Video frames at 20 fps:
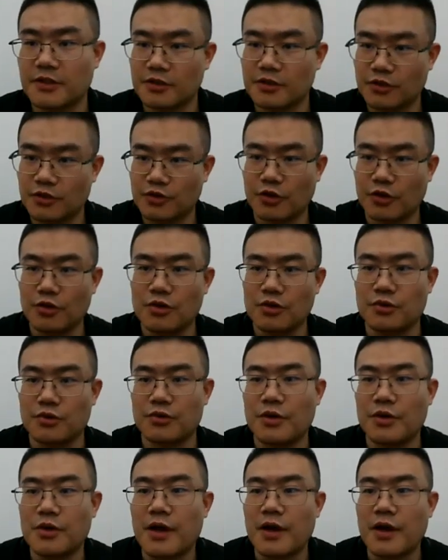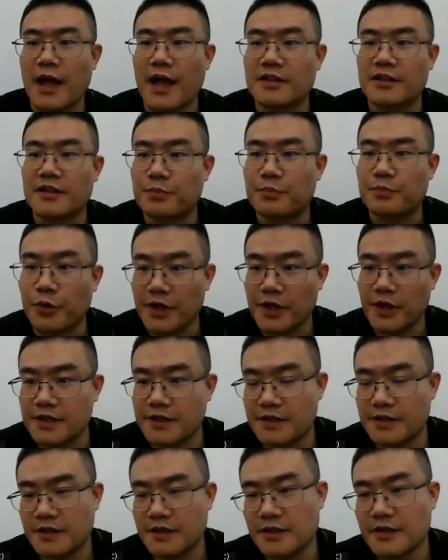solar has
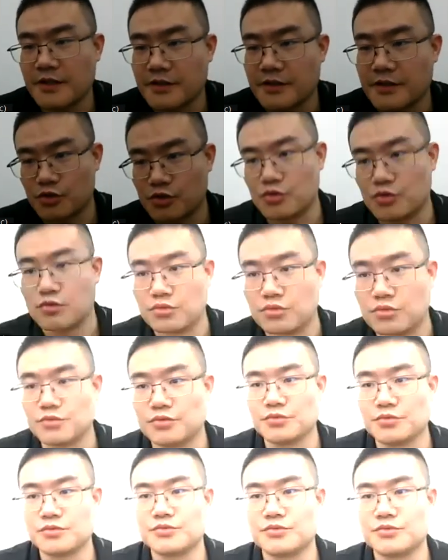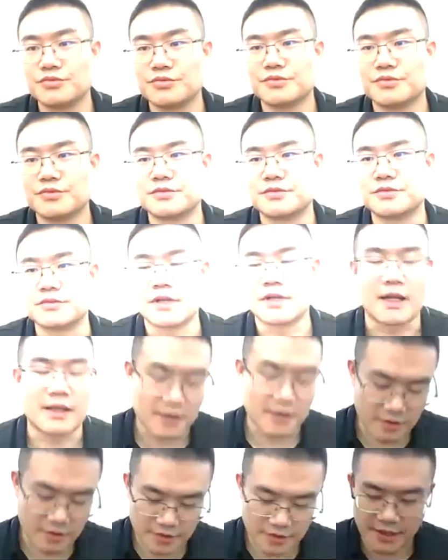break the rule.
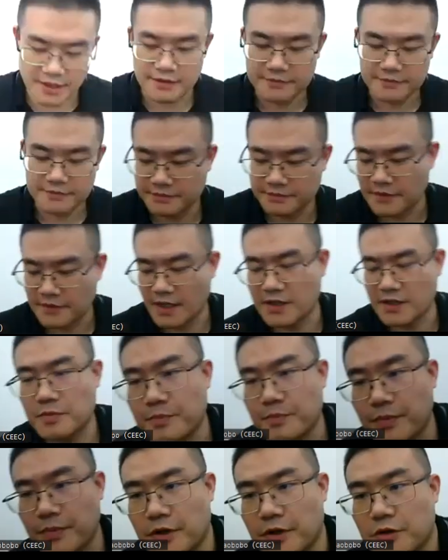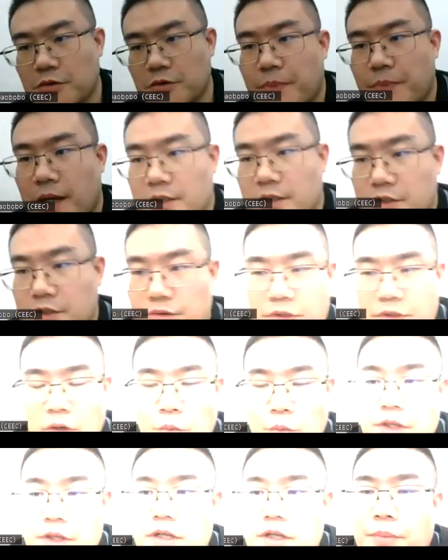Okay, let's go back to the
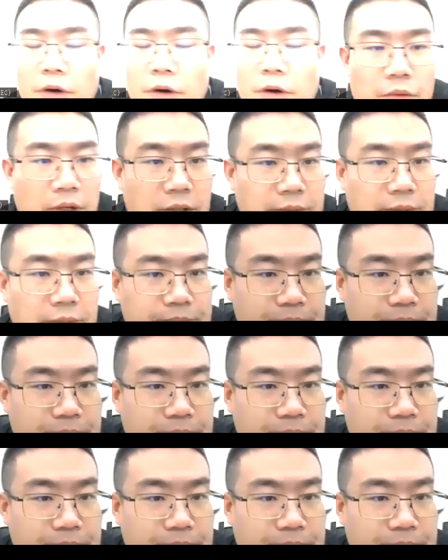wind power.